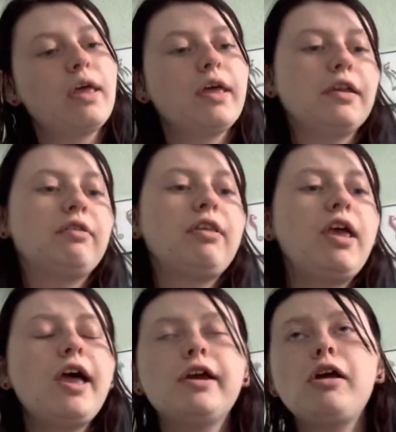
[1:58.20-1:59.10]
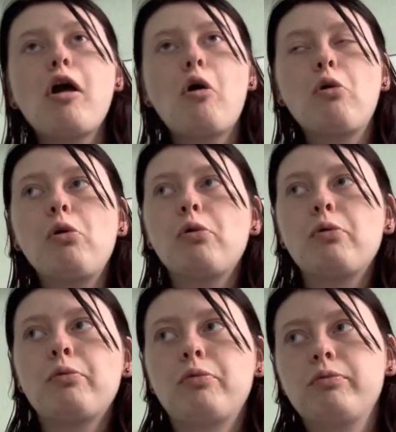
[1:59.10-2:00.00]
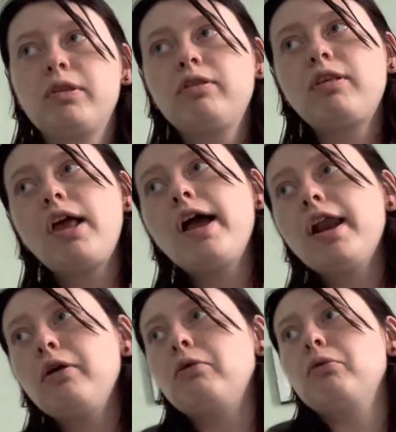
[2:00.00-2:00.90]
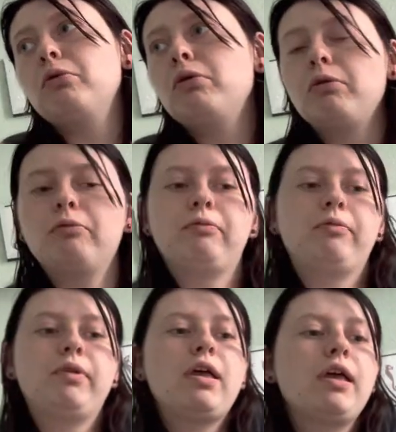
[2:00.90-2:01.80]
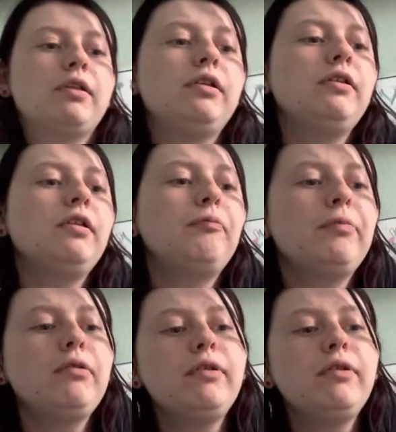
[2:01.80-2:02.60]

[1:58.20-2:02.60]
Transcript: Inside, oh, inside, oh, turn up and